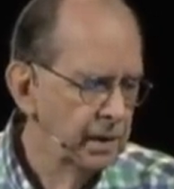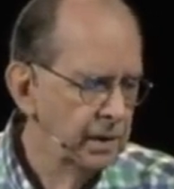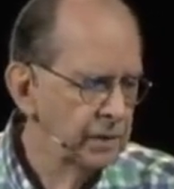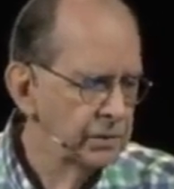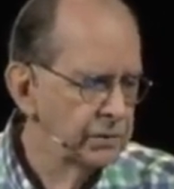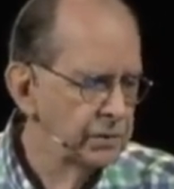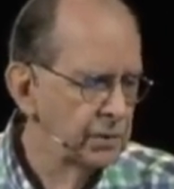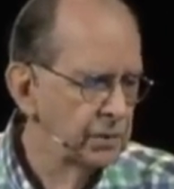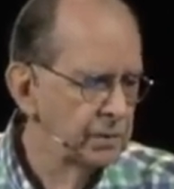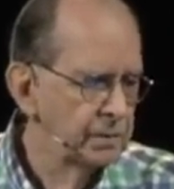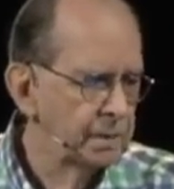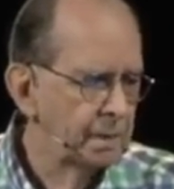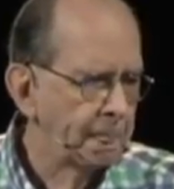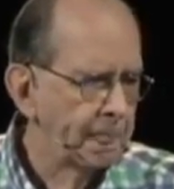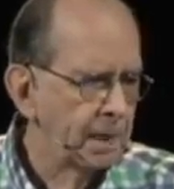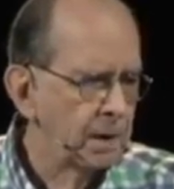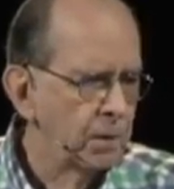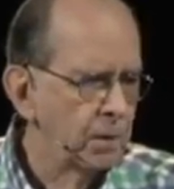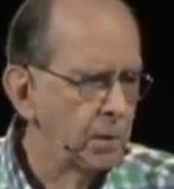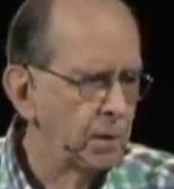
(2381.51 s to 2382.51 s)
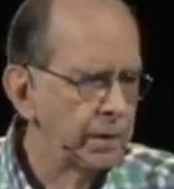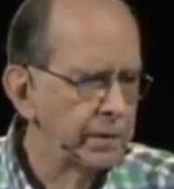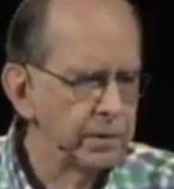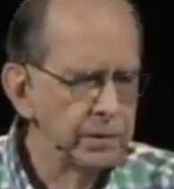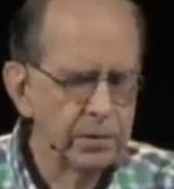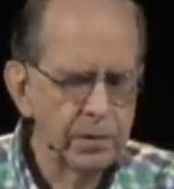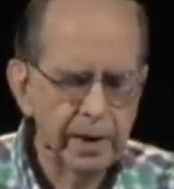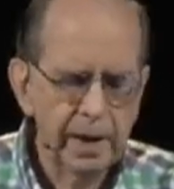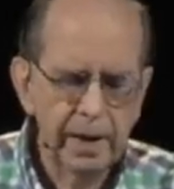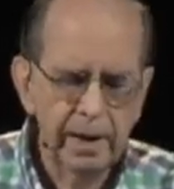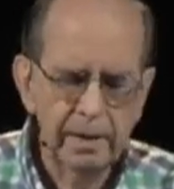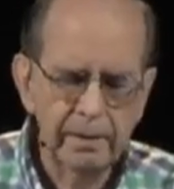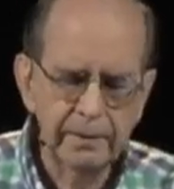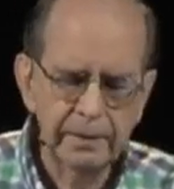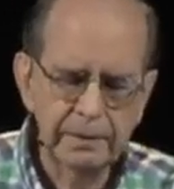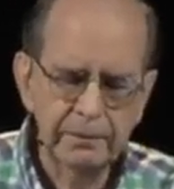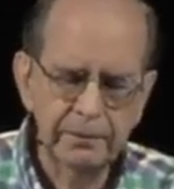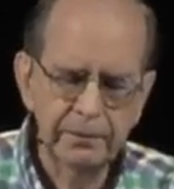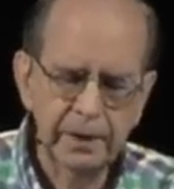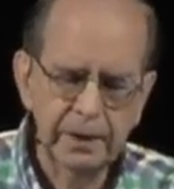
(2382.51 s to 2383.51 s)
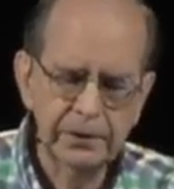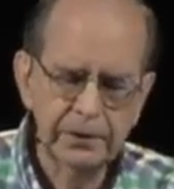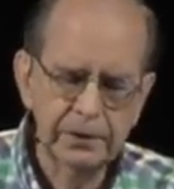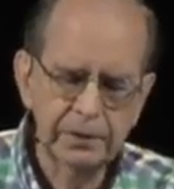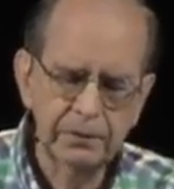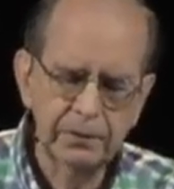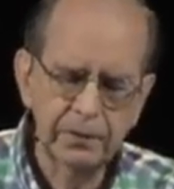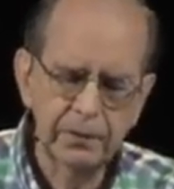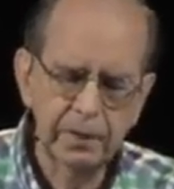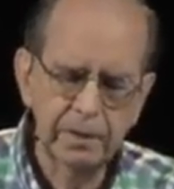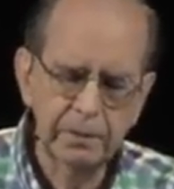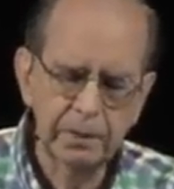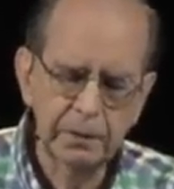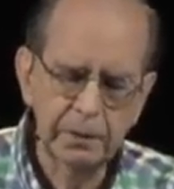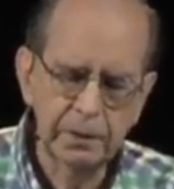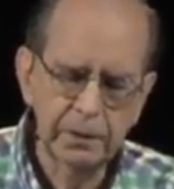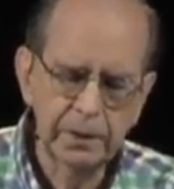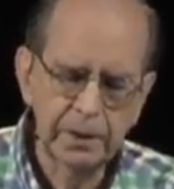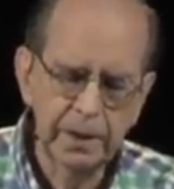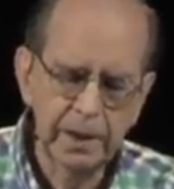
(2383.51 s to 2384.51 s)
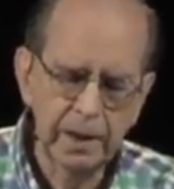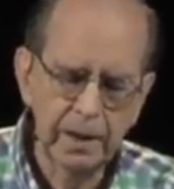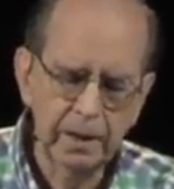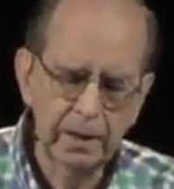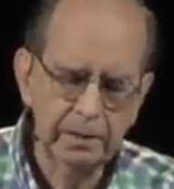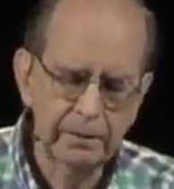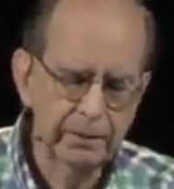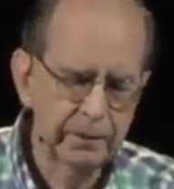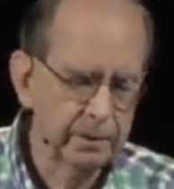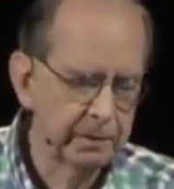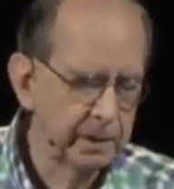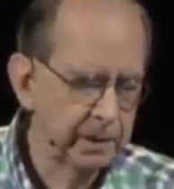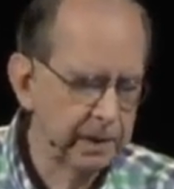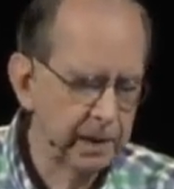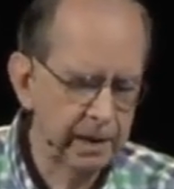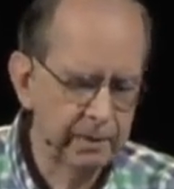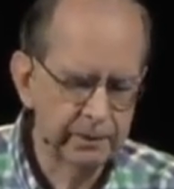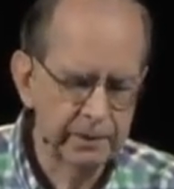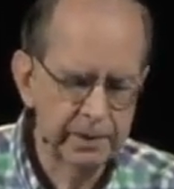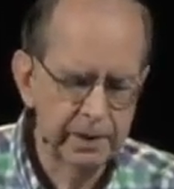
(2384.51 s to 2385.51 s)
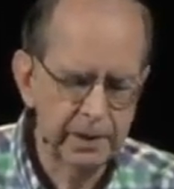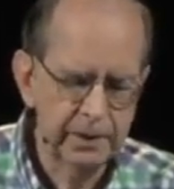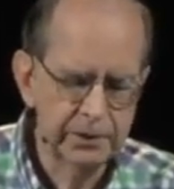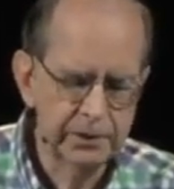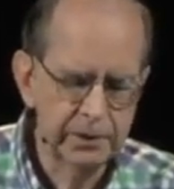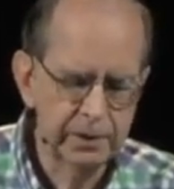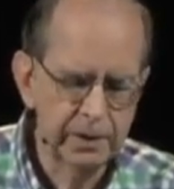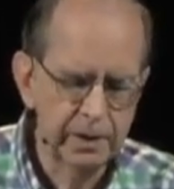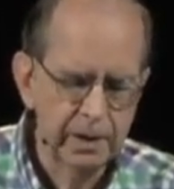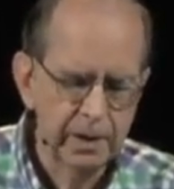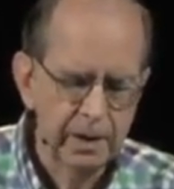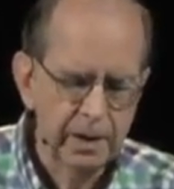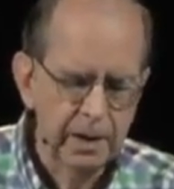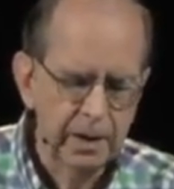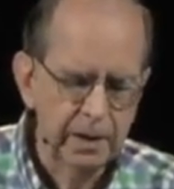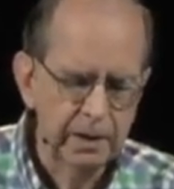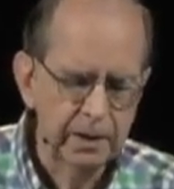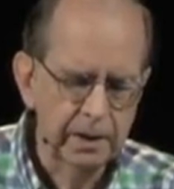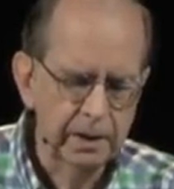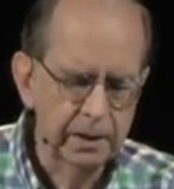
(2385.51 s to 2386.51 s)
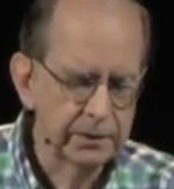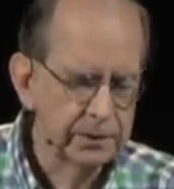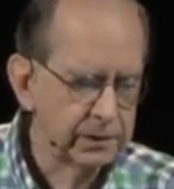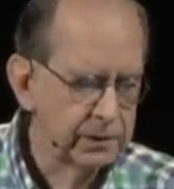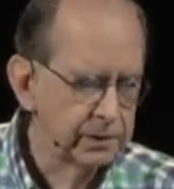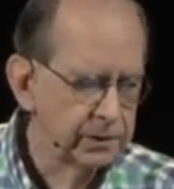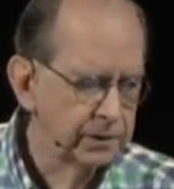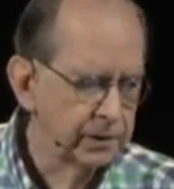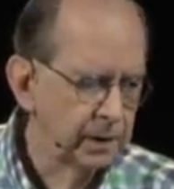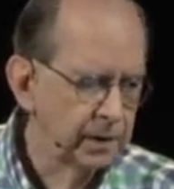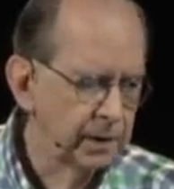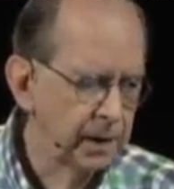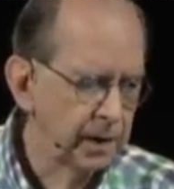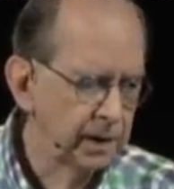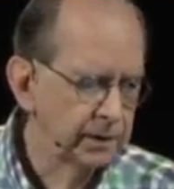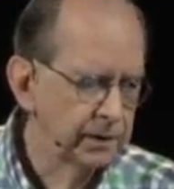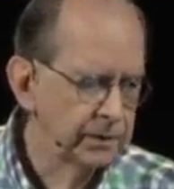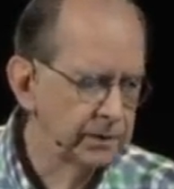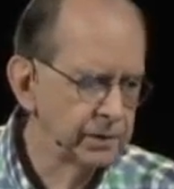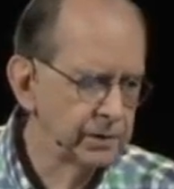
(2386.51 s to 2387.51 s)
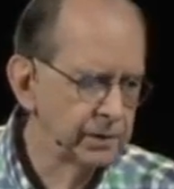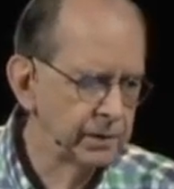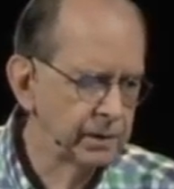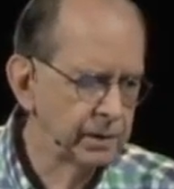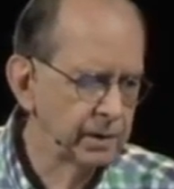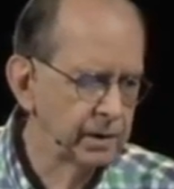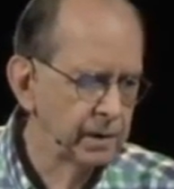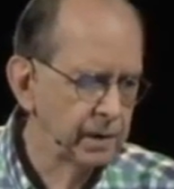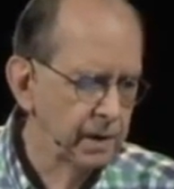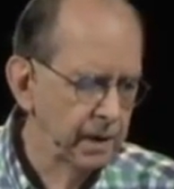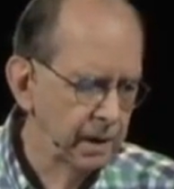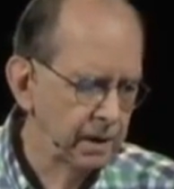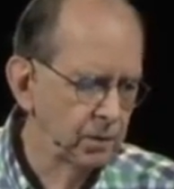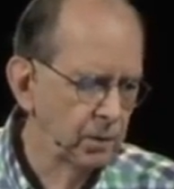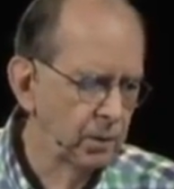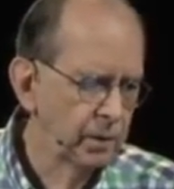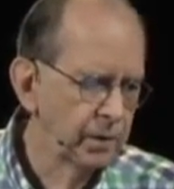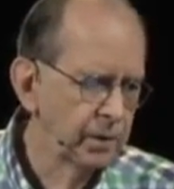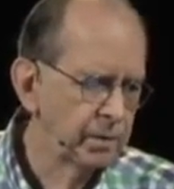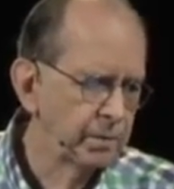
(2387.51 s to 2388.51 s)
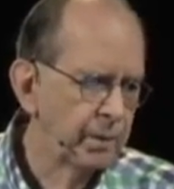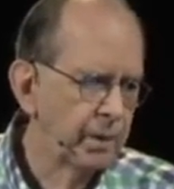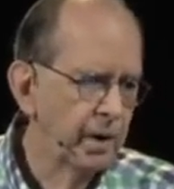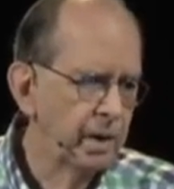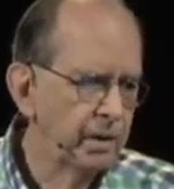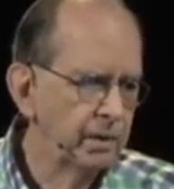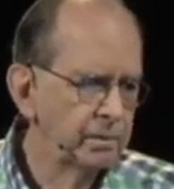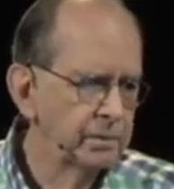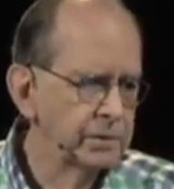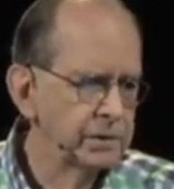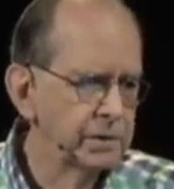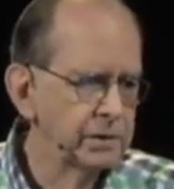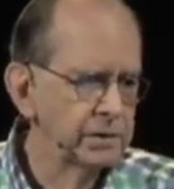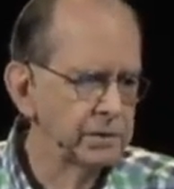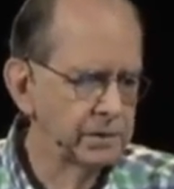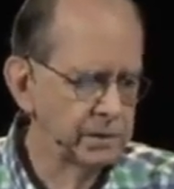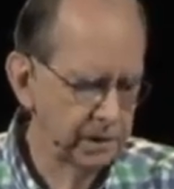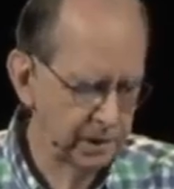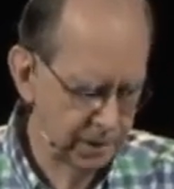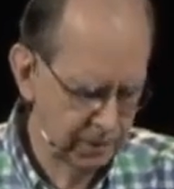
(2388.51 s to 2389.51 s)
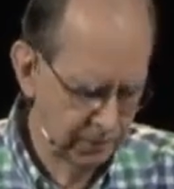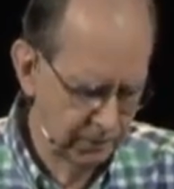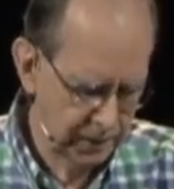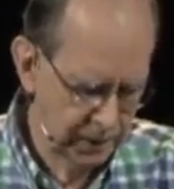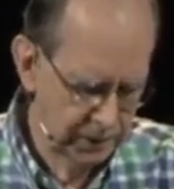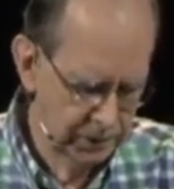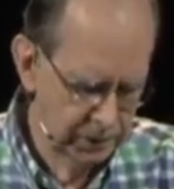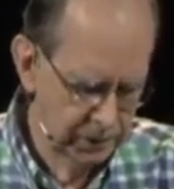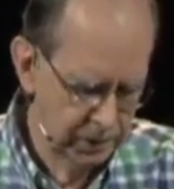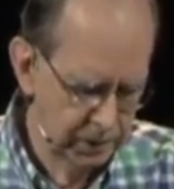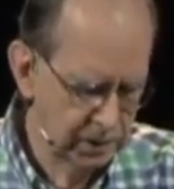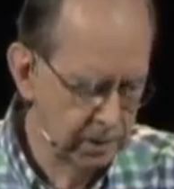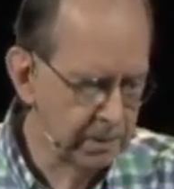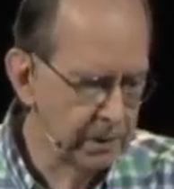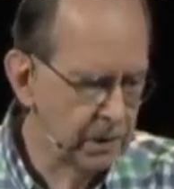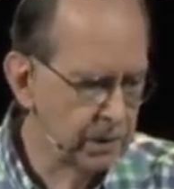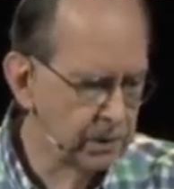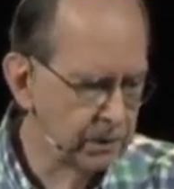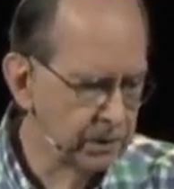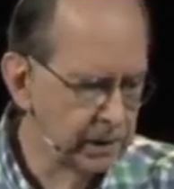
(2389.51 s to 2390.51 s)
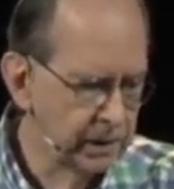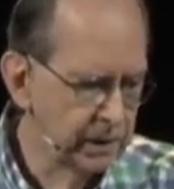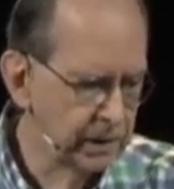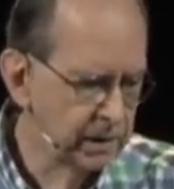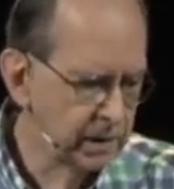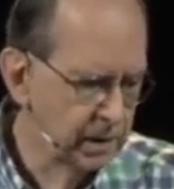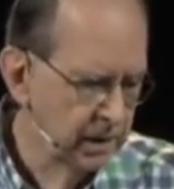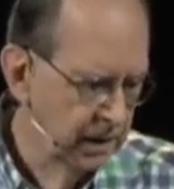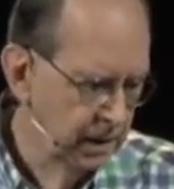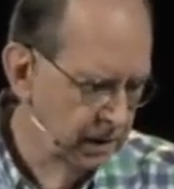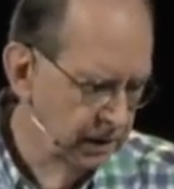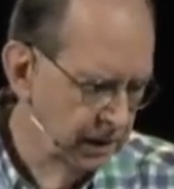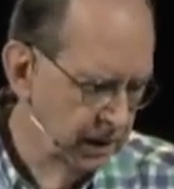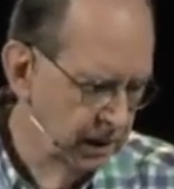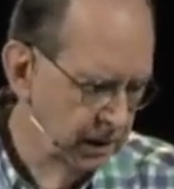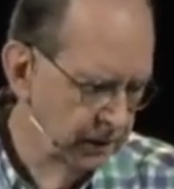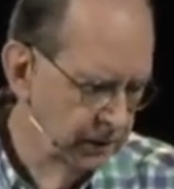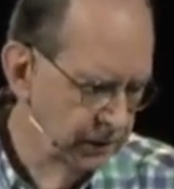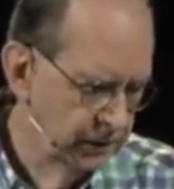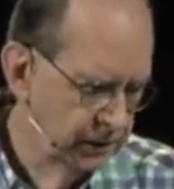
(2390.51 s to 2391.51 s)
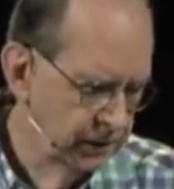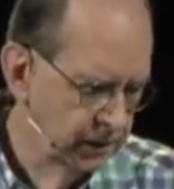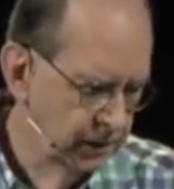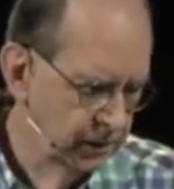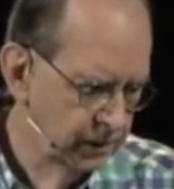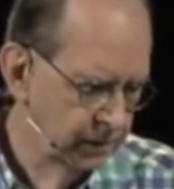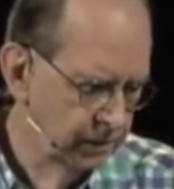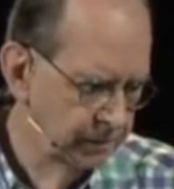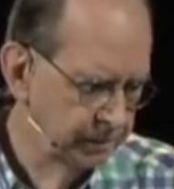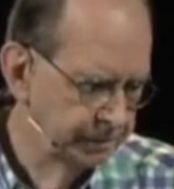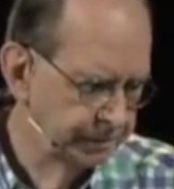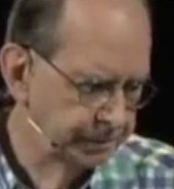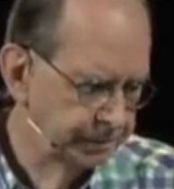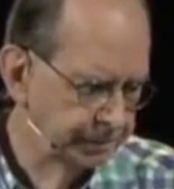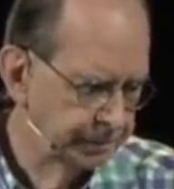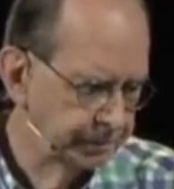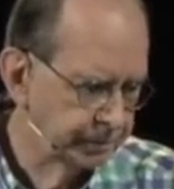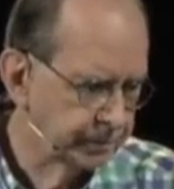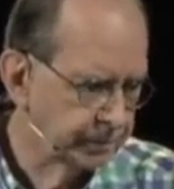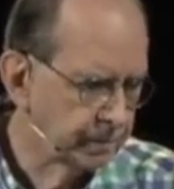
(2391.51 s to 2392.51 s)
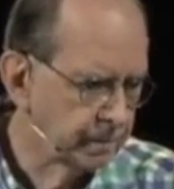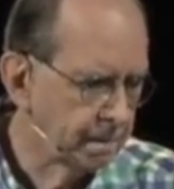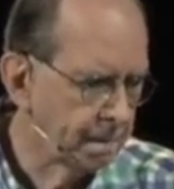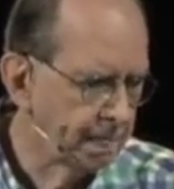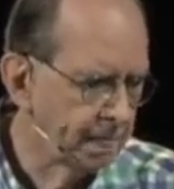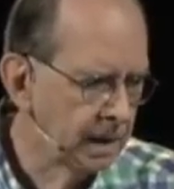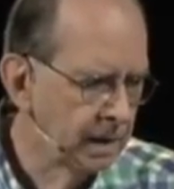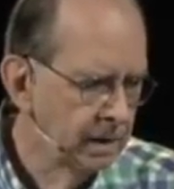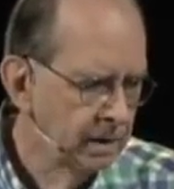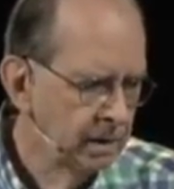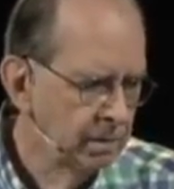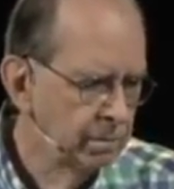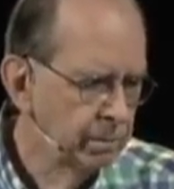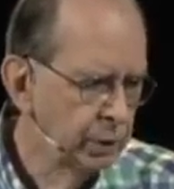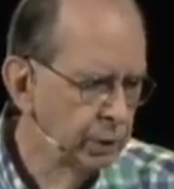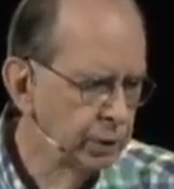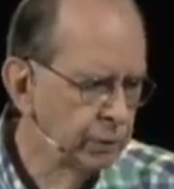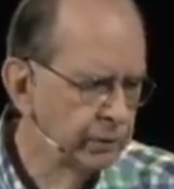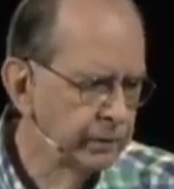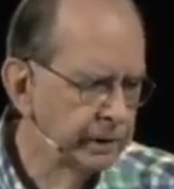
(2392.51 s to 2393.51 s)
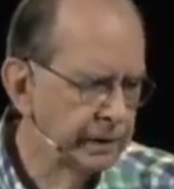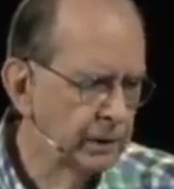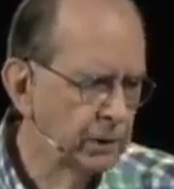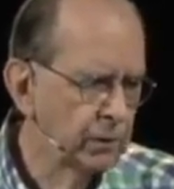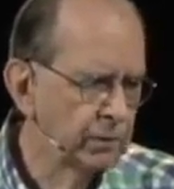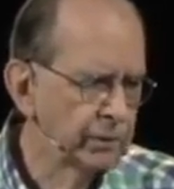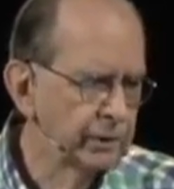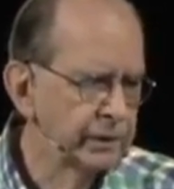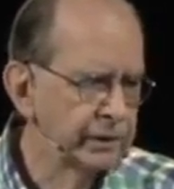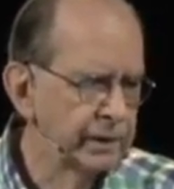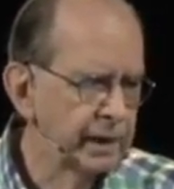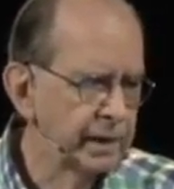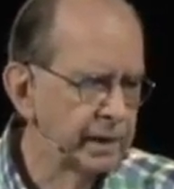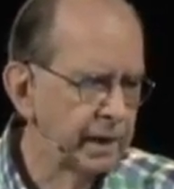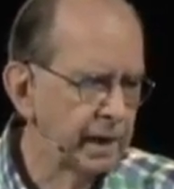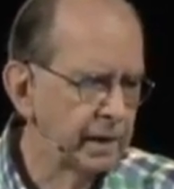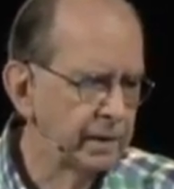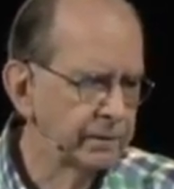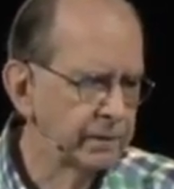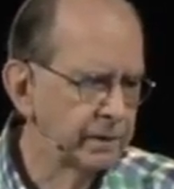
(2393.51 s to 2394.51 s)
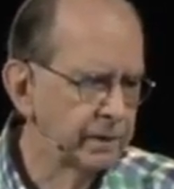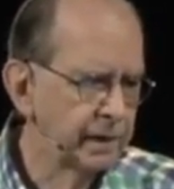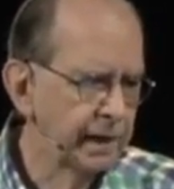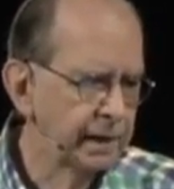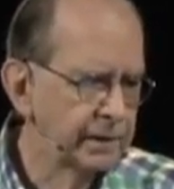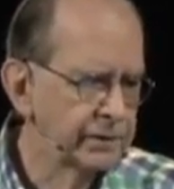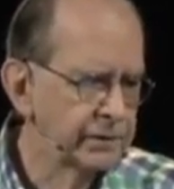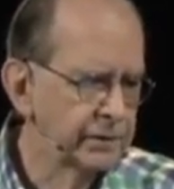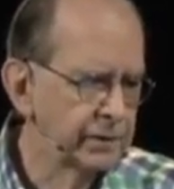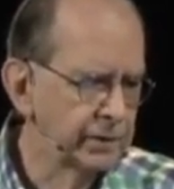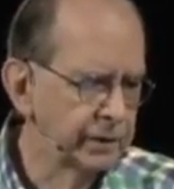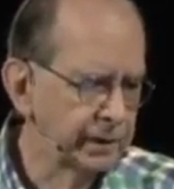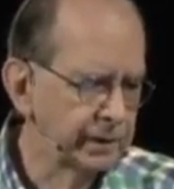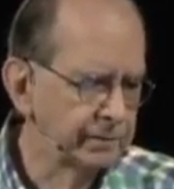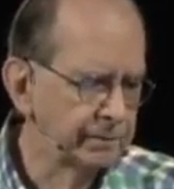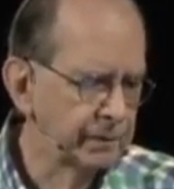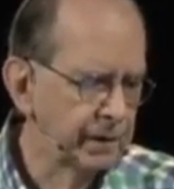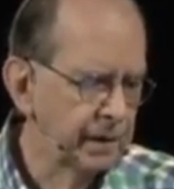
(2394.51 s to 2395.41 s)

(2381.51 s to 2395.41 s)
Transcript: So whether you have infection from a root canal or from a cavitation, it tends to shut down the circuit. And one of the problems is that infection in the bone then tends to move over and take out the next circuit.